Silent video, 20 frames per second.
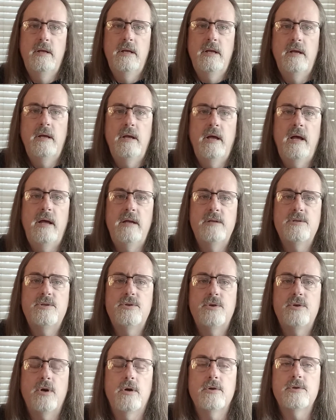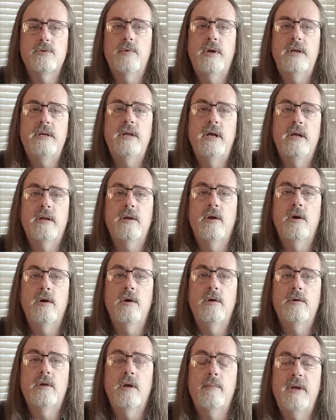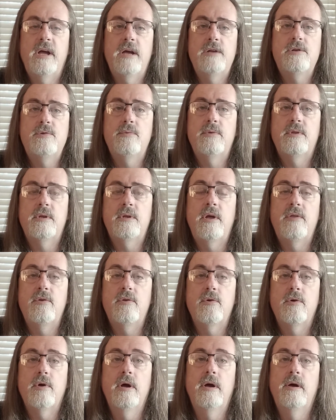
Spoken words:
Hey, it's Charles the Redneck Nerd coming at you with another